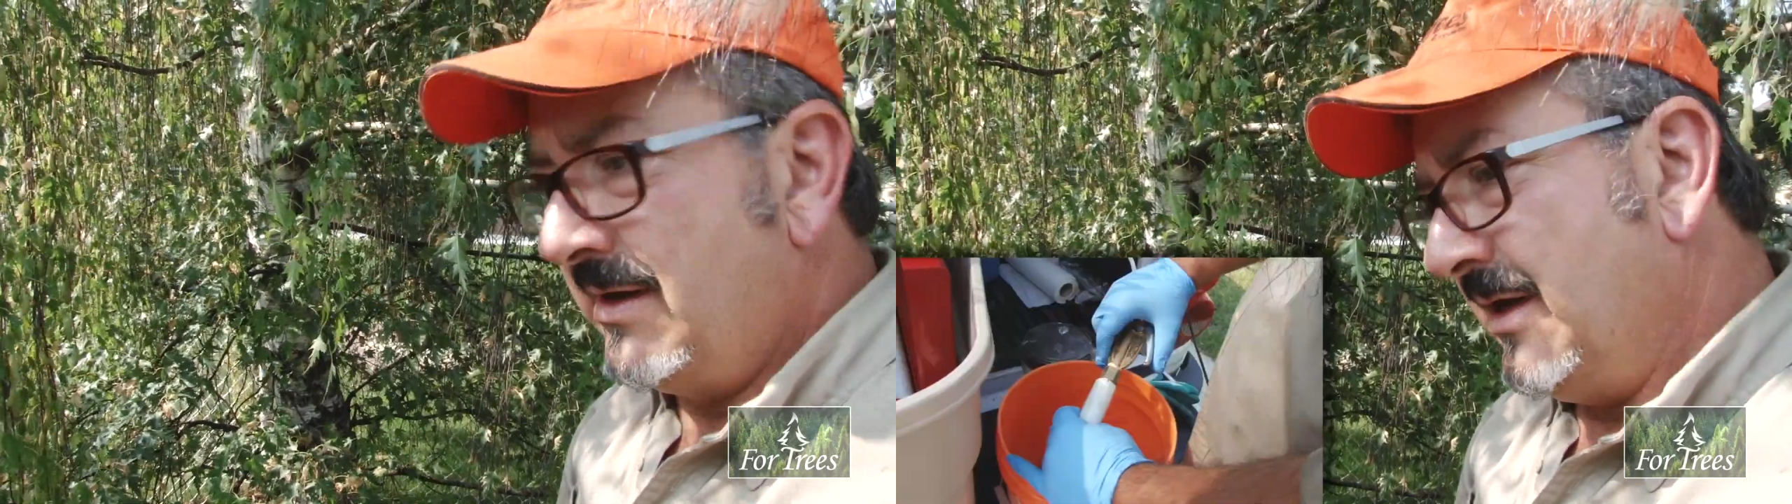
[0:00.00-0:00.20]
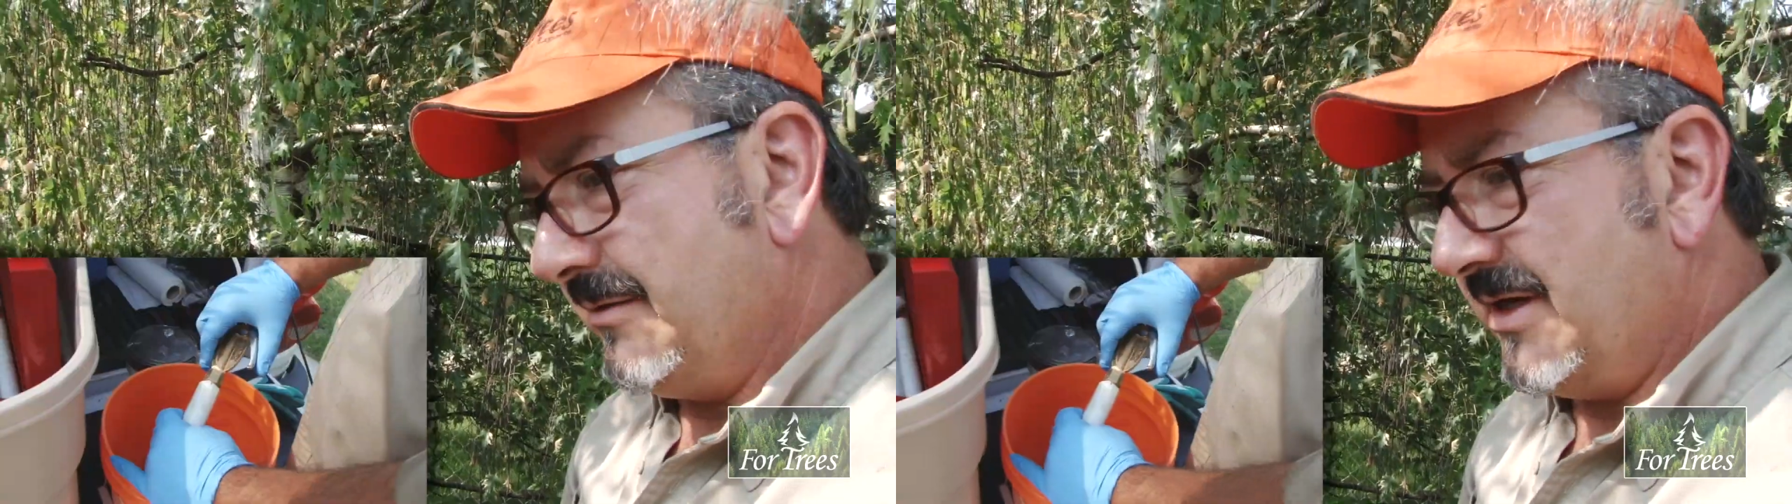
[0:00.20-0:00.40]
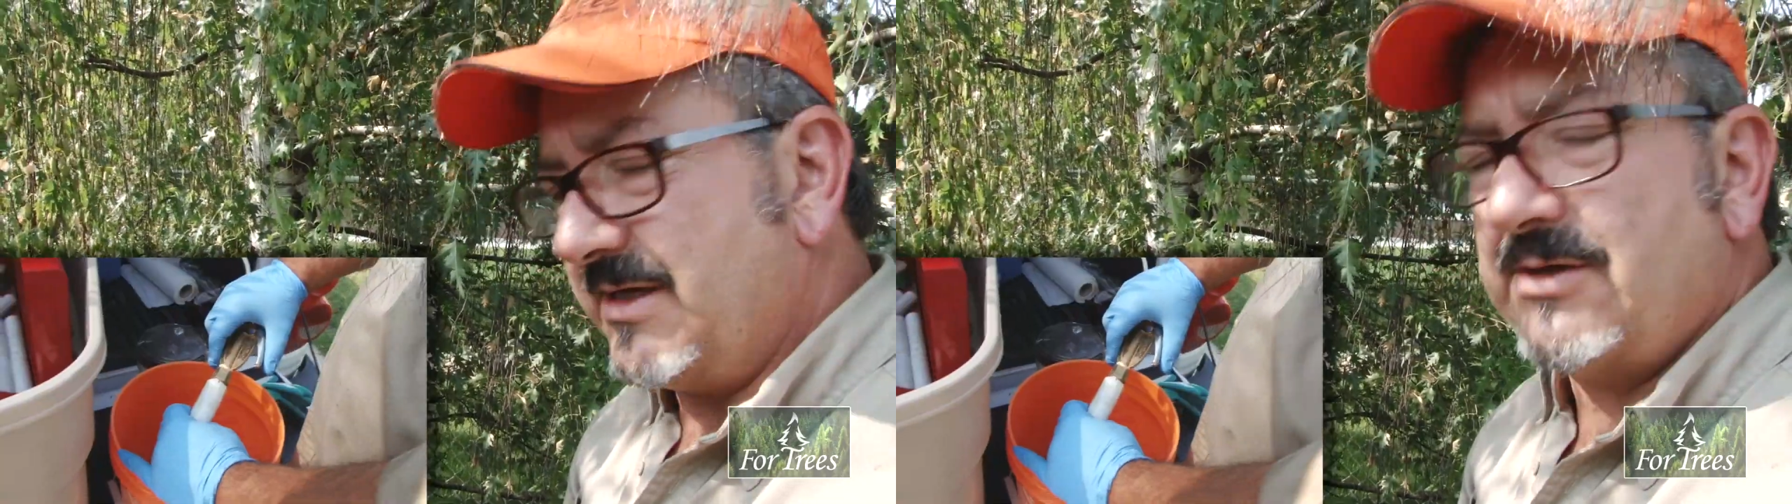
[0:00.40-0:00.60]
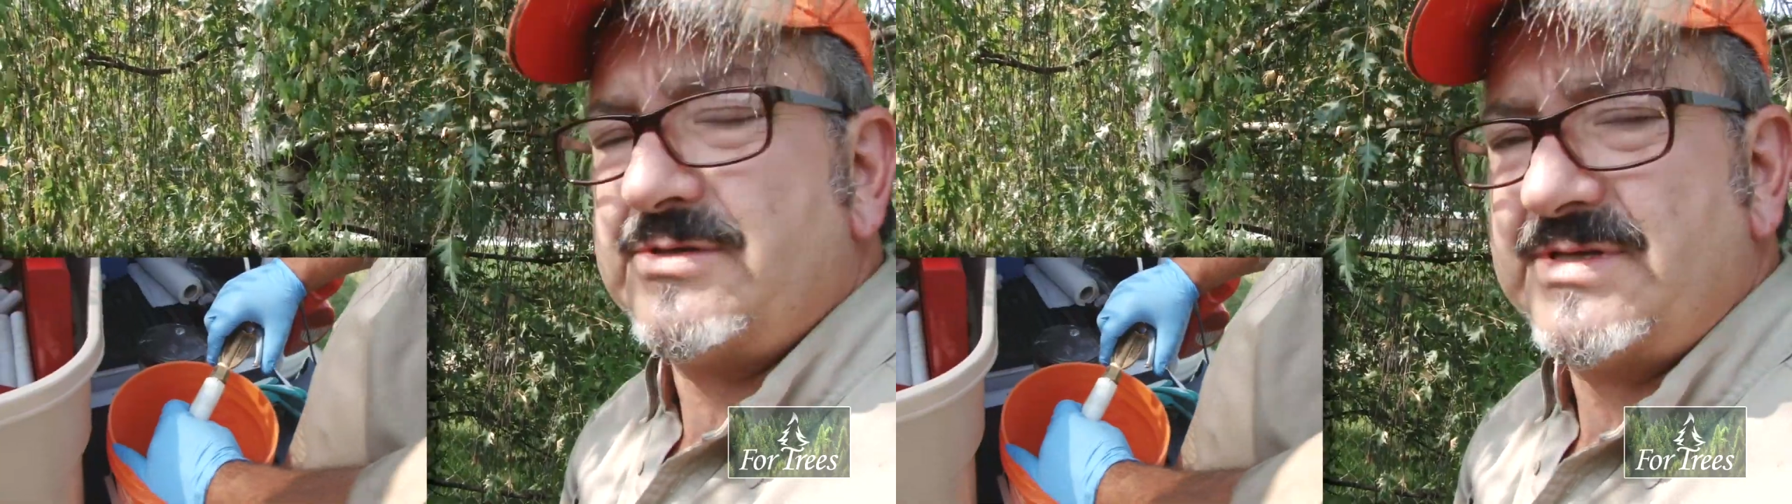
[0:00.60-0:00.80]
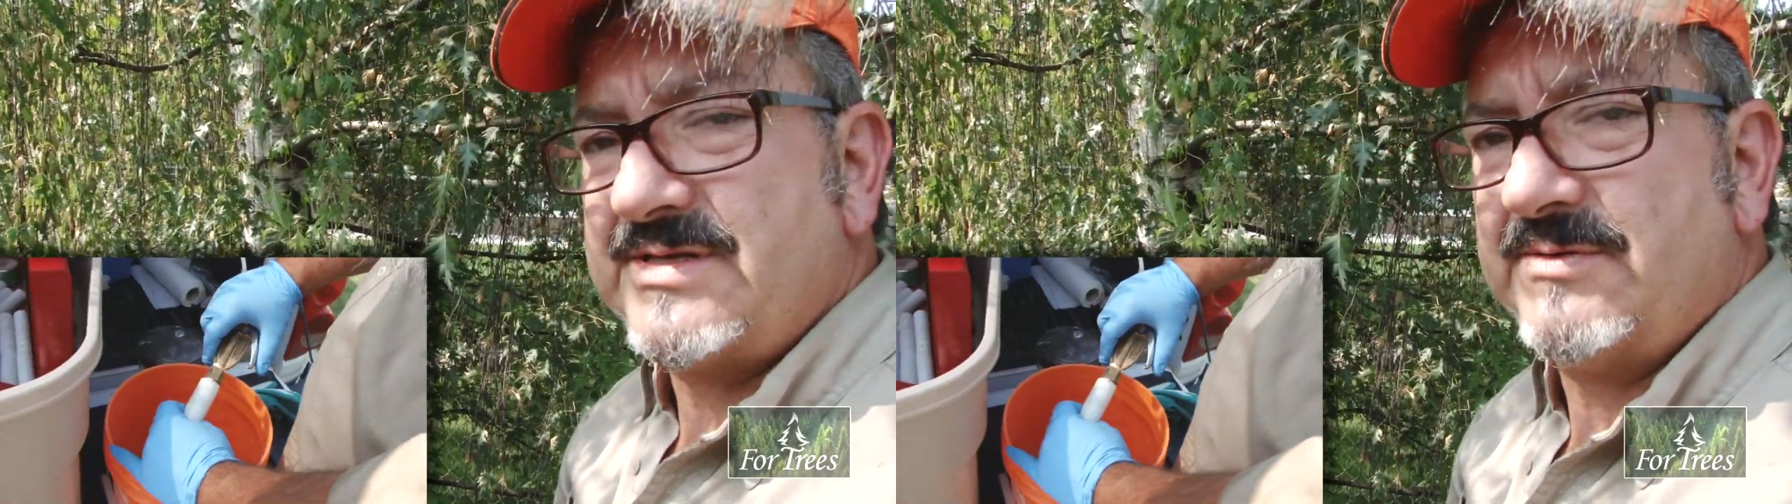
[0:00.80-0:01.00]
I'm going to
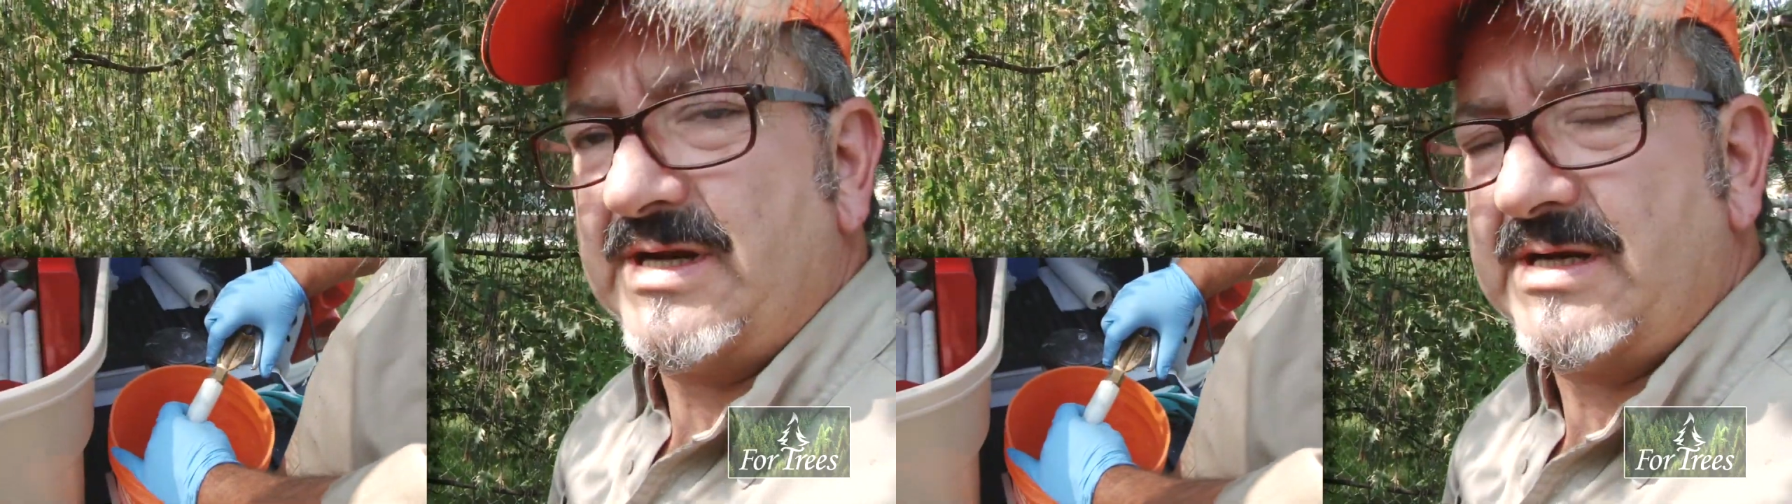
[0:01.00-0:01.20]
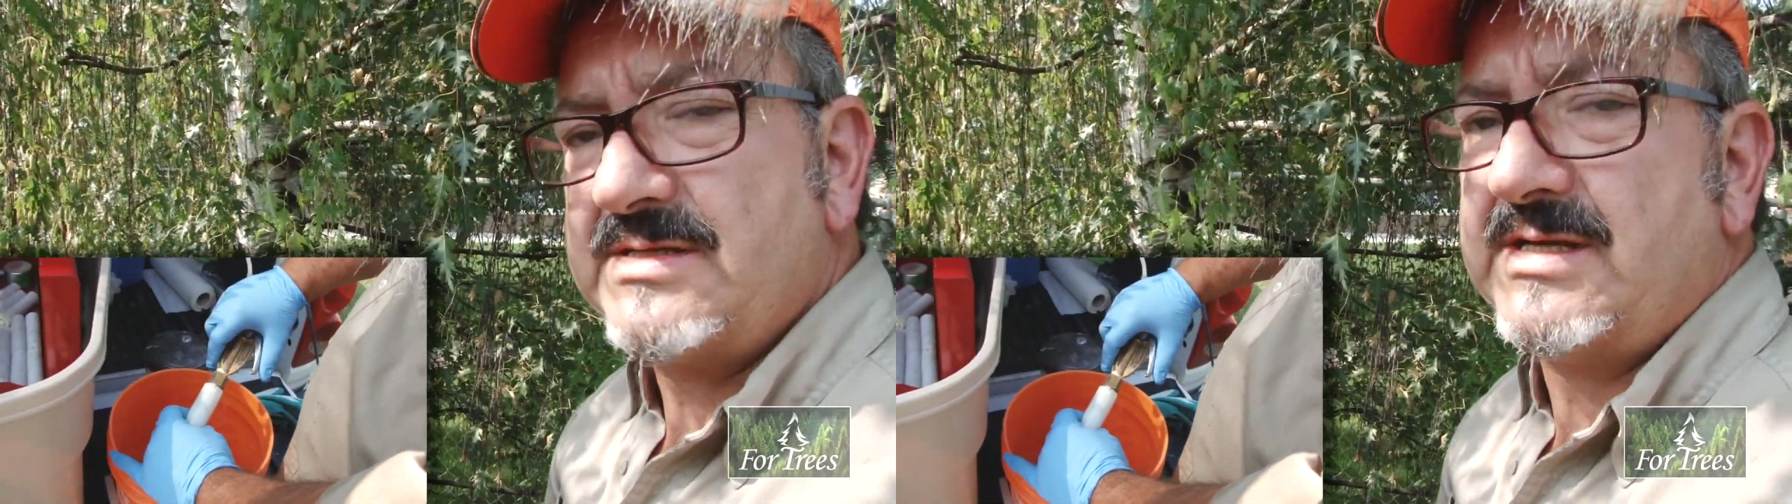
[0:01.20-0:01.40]
dose this one at a